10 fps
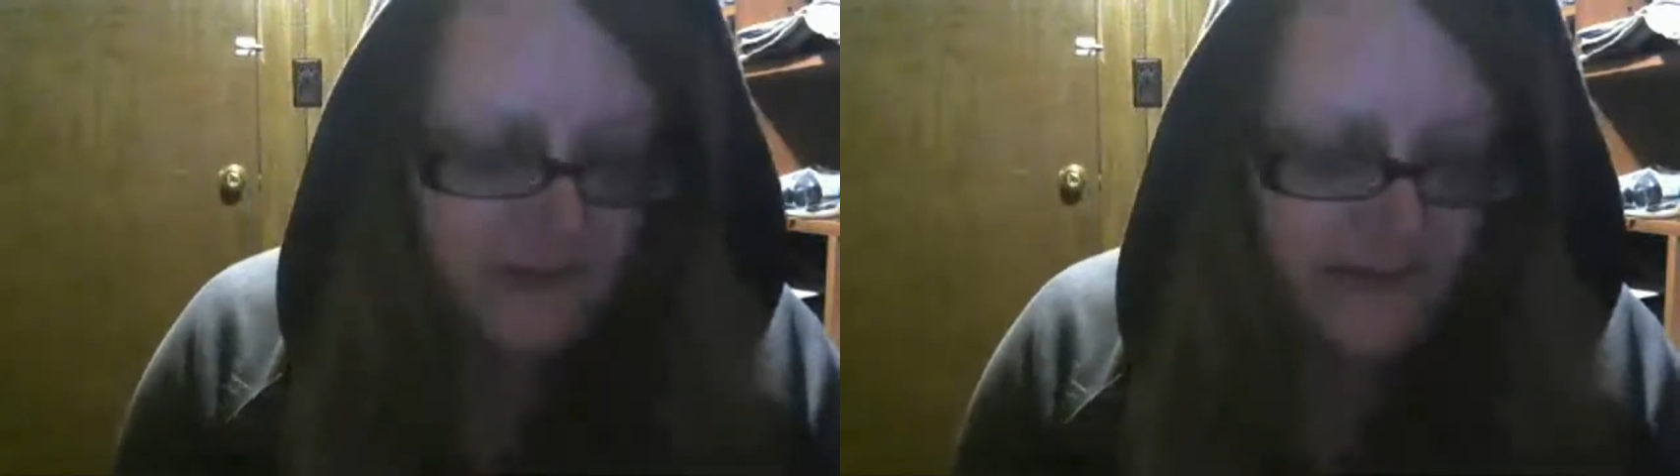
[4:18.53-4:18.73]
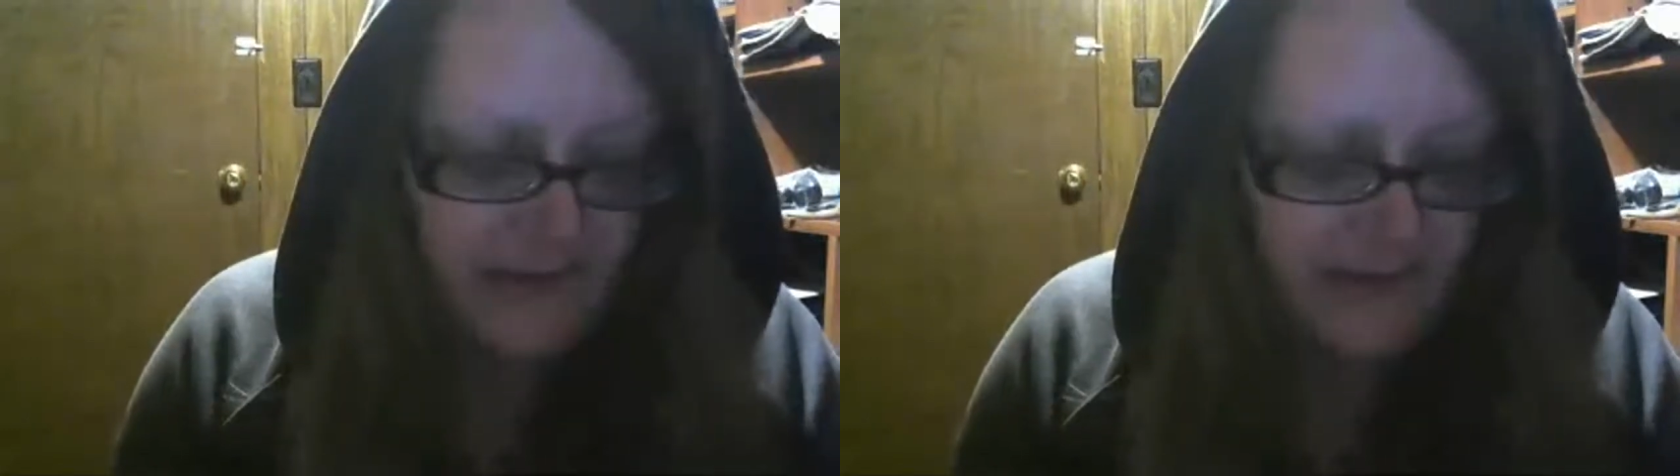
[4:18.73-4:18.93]

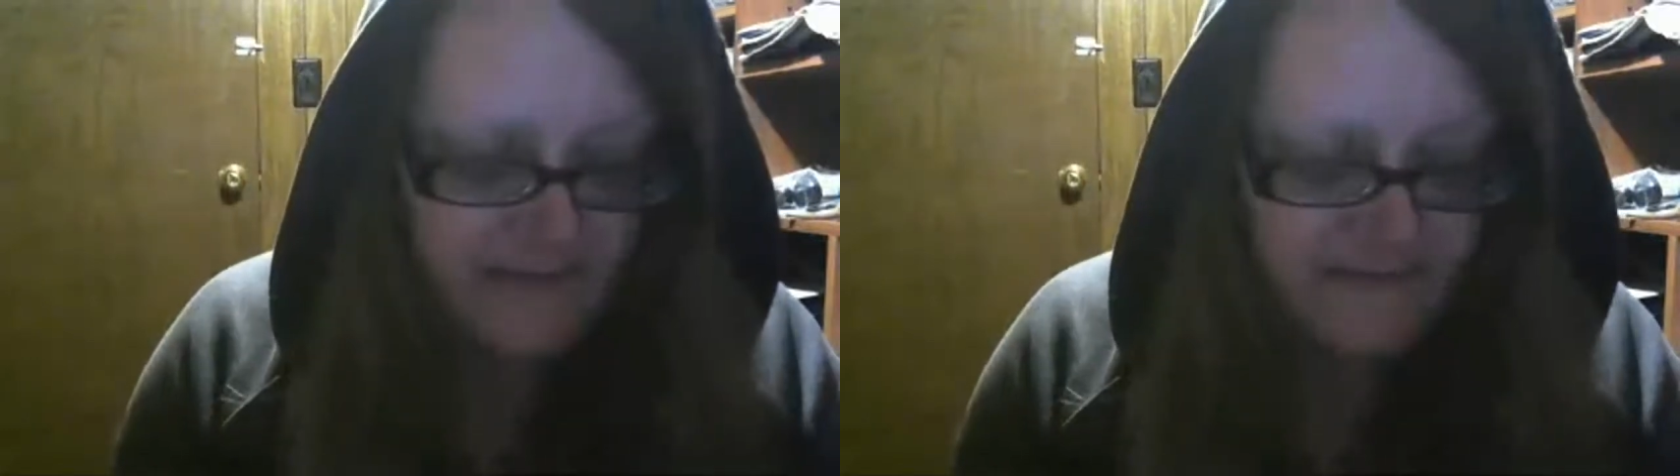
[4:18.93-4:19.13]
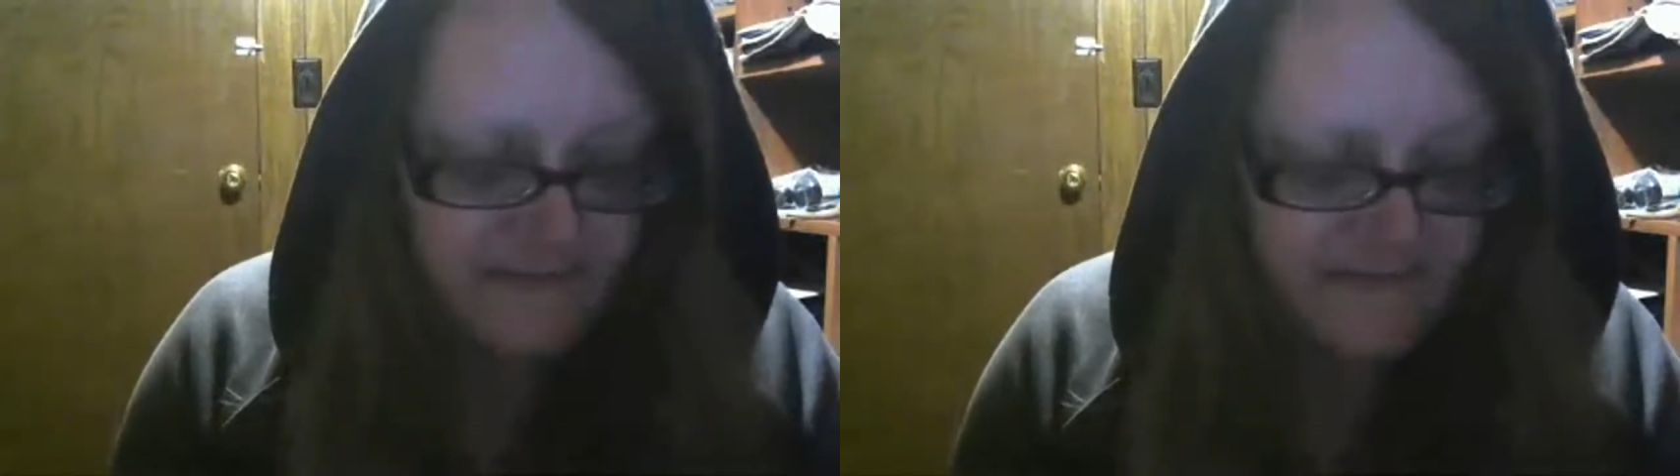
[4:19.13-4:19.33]
bit,
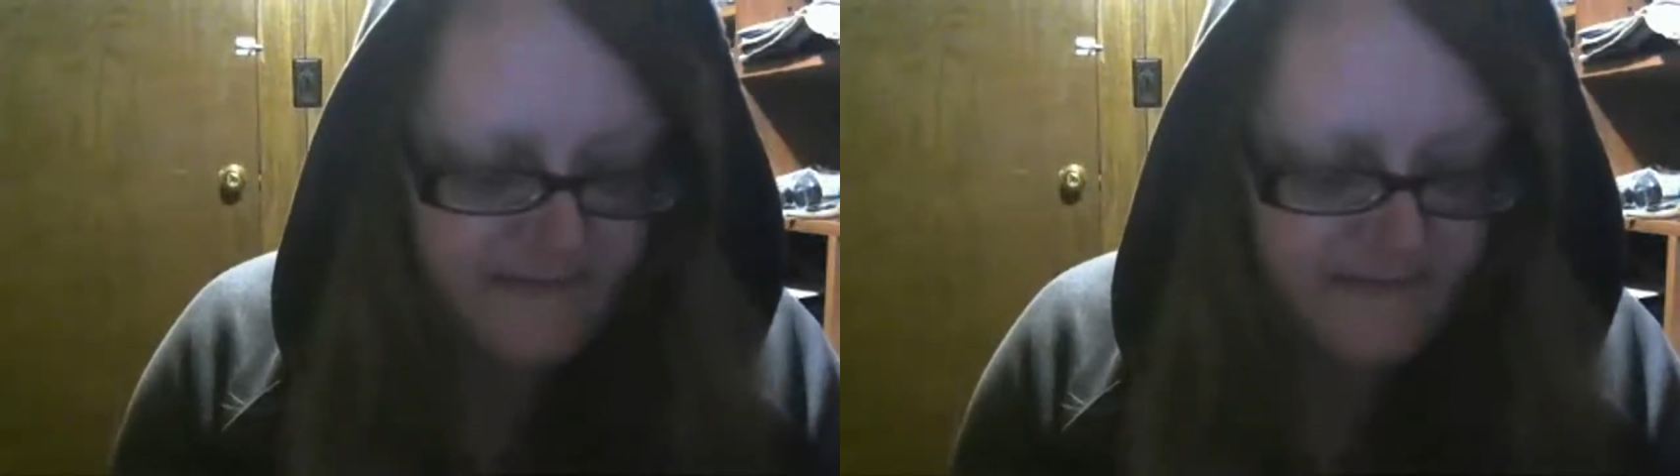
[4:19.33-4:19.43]
and she was